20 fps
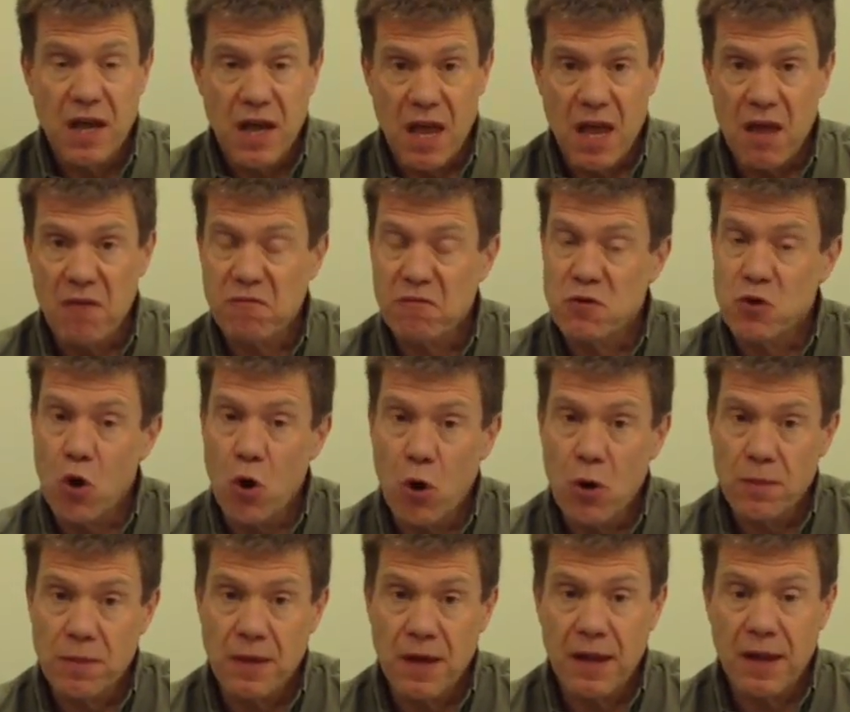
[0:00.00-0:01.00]
If
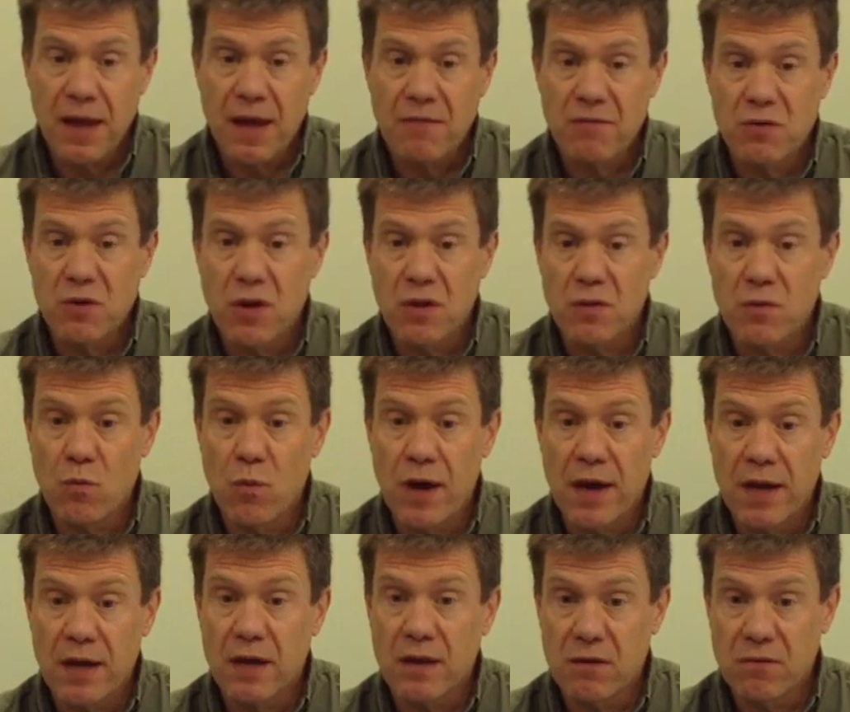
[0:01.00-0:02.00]
not, they'll have another
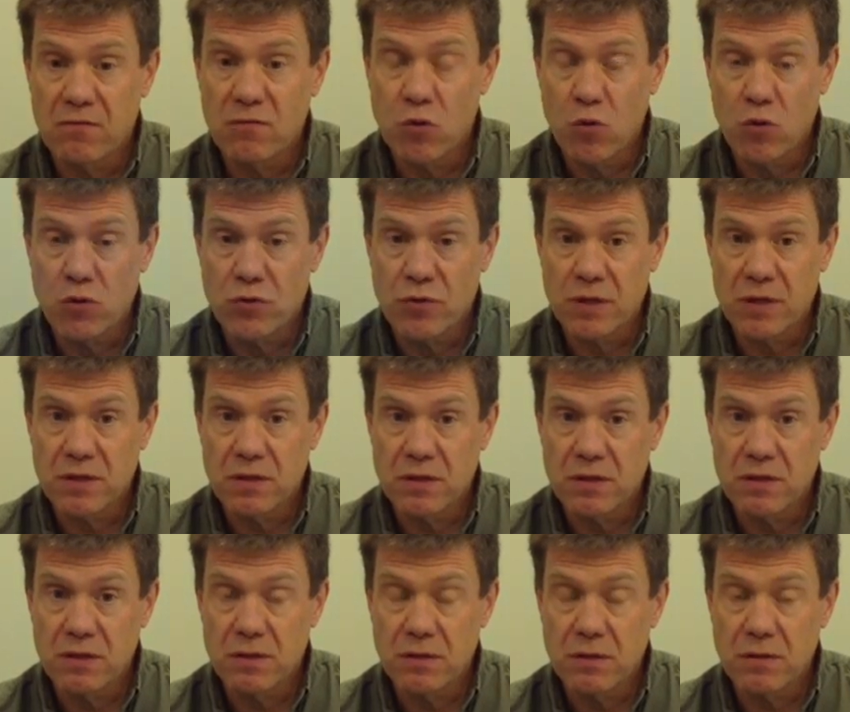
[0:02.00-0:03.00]
way of ordering
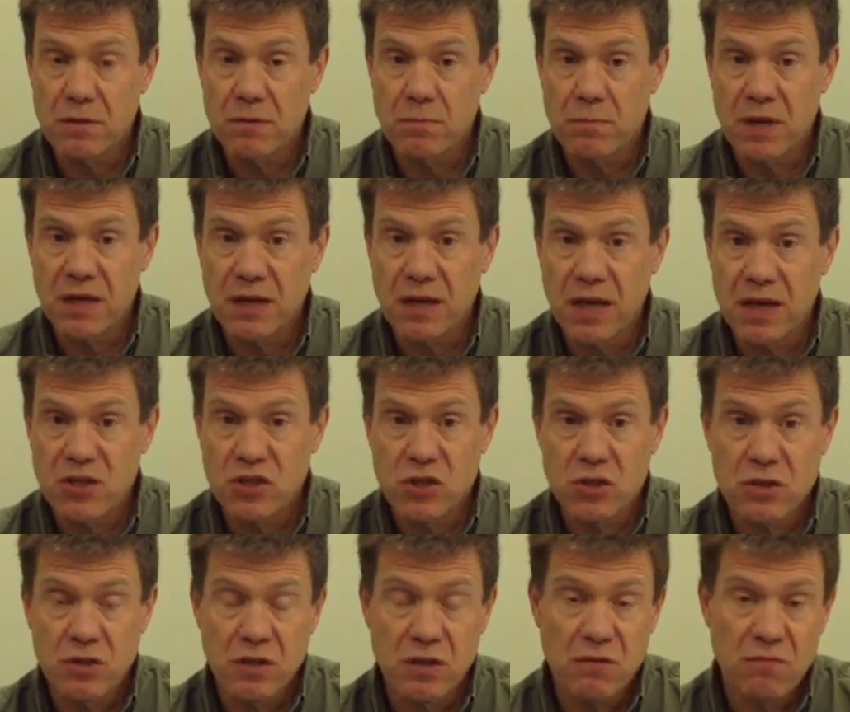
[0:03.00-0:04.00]
the
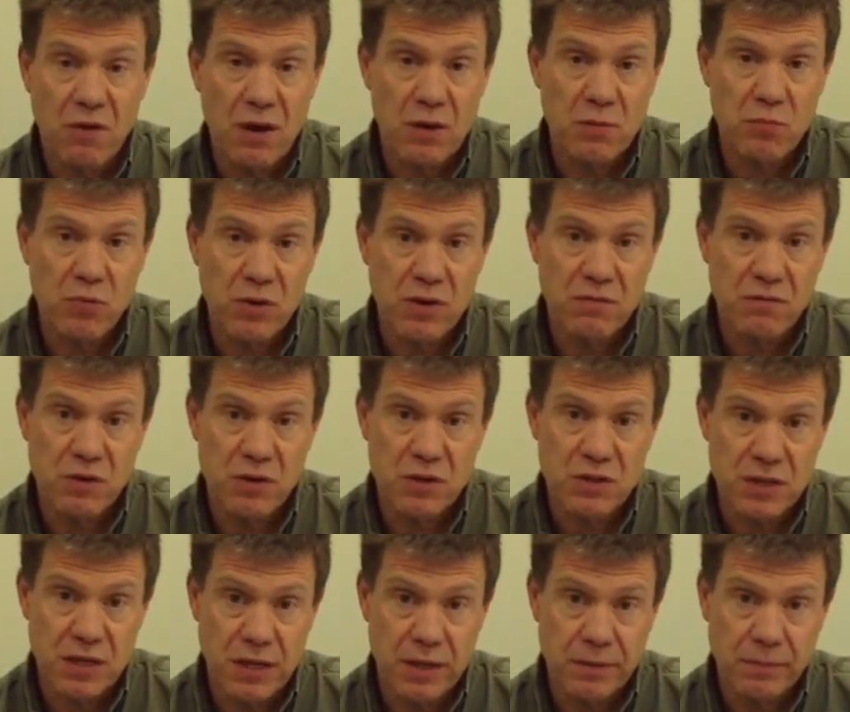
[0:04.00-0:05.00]
medication that you've had
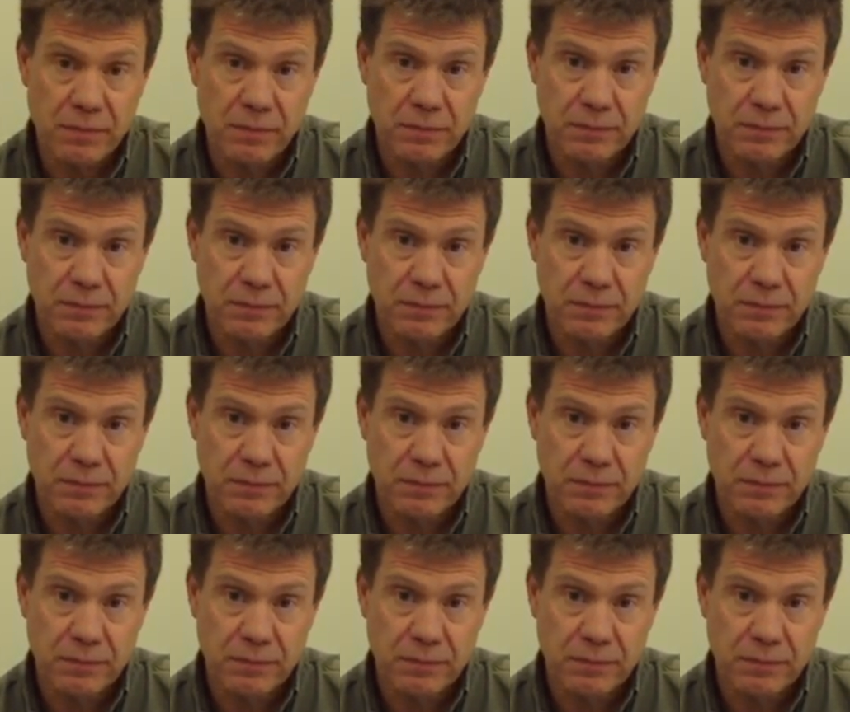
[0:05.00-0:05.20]
previously.